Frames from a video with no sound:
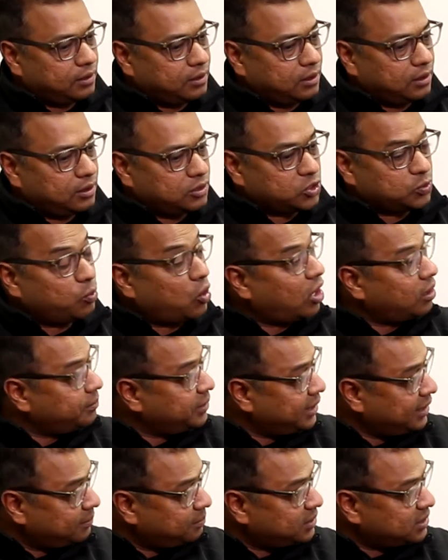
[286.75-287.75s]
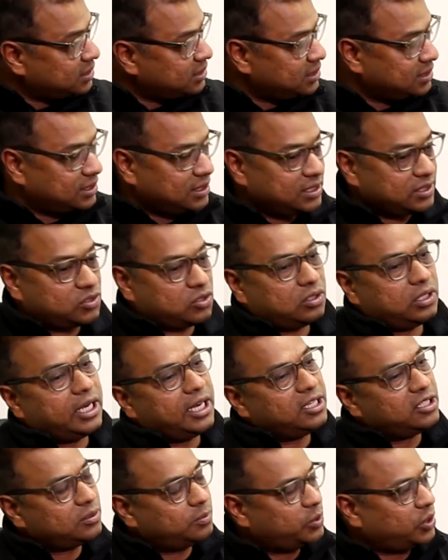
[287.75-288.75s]
uh, small, medium businesses or
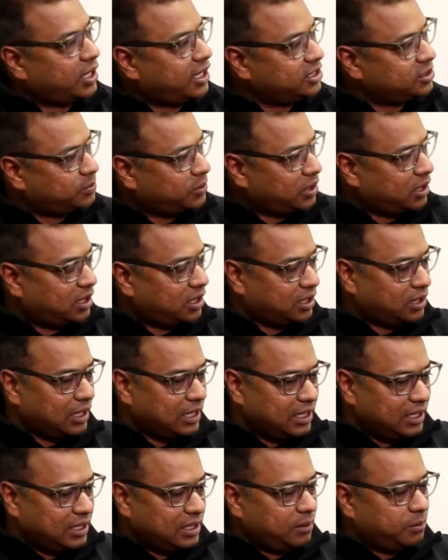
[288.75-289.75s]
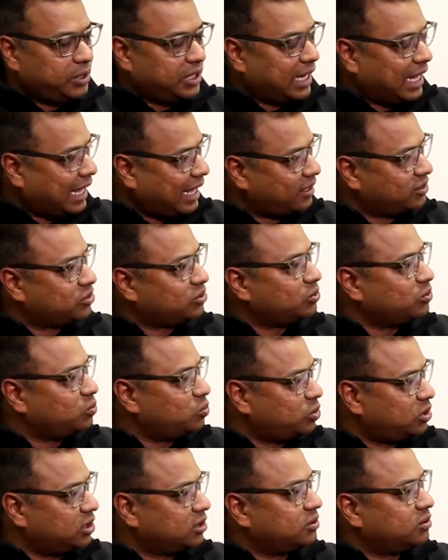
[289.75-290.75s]
enterprise product, but it has to
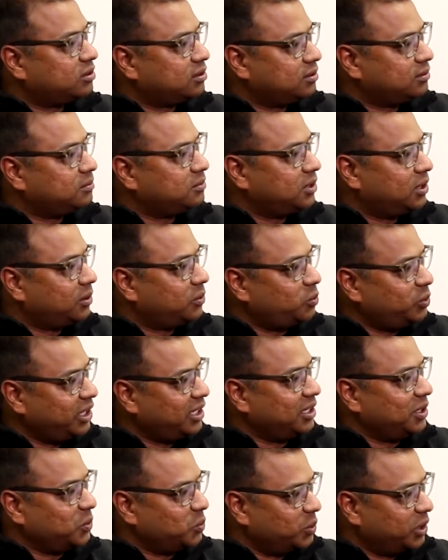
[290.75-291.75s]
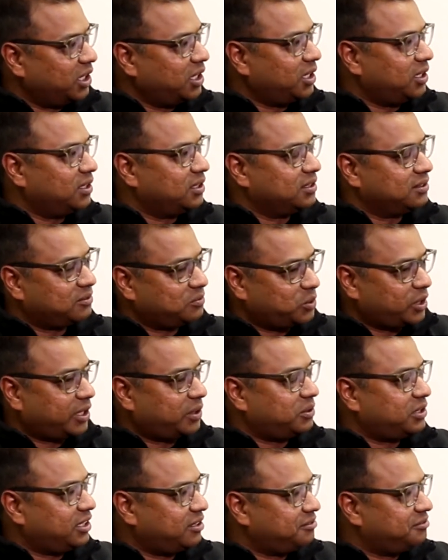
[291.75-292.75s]
work yeah, really yeah. well,
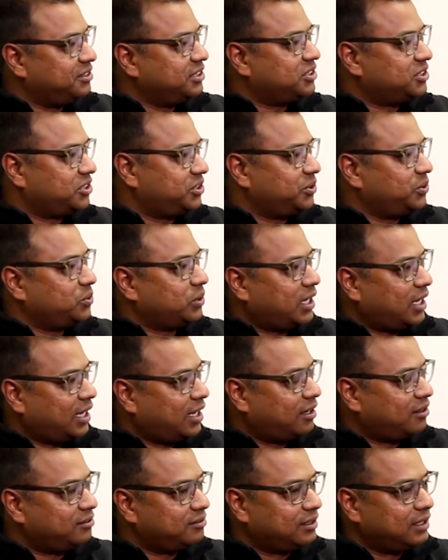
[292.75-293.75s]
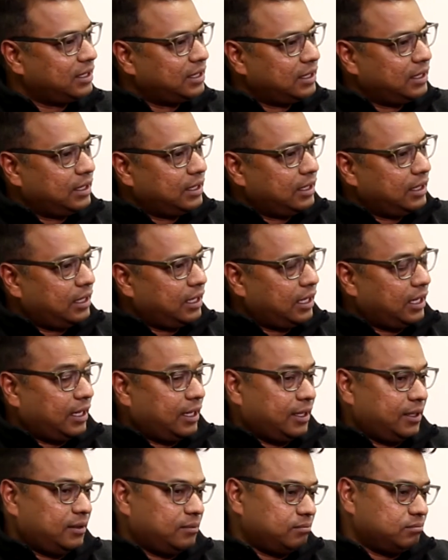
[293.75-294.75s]
whatever that feature you have
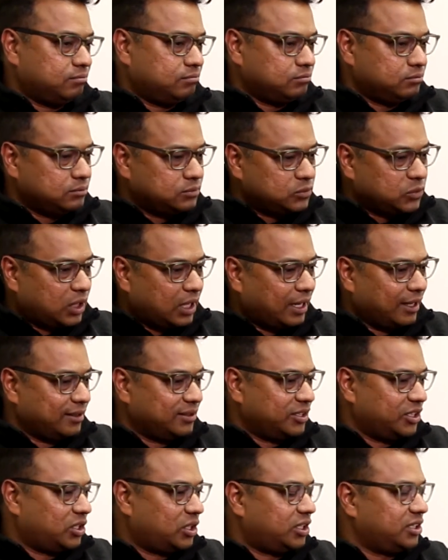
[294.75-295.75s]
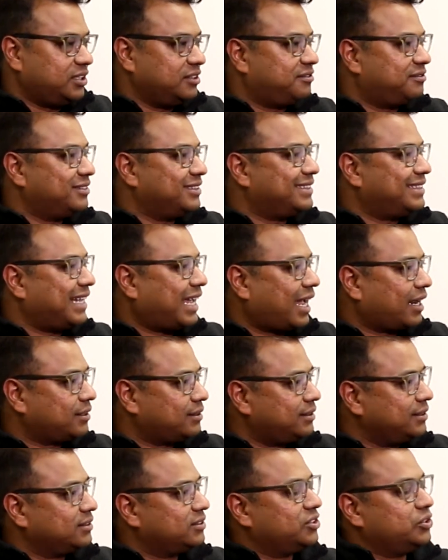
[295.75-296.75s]
and again there are different
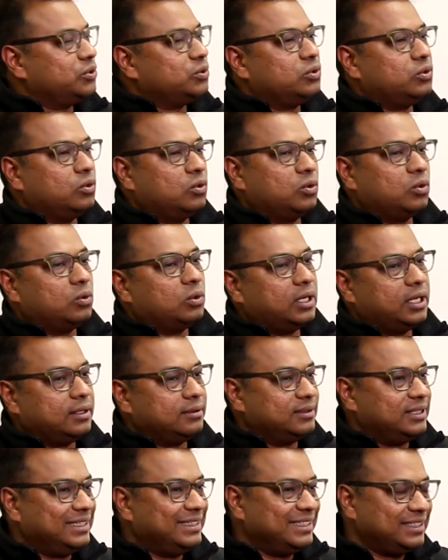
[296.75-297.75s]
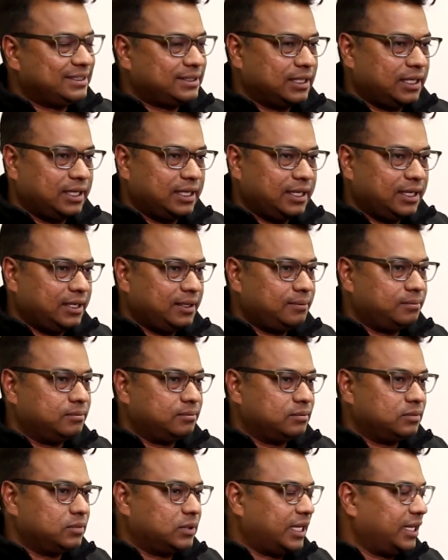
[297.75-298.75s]
tactics you go and initially
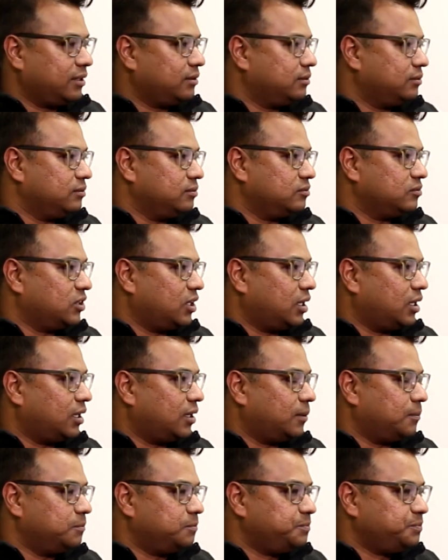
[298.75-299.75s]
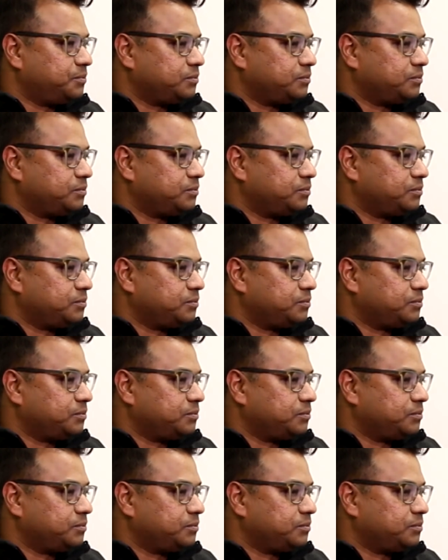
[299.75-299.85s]
like um,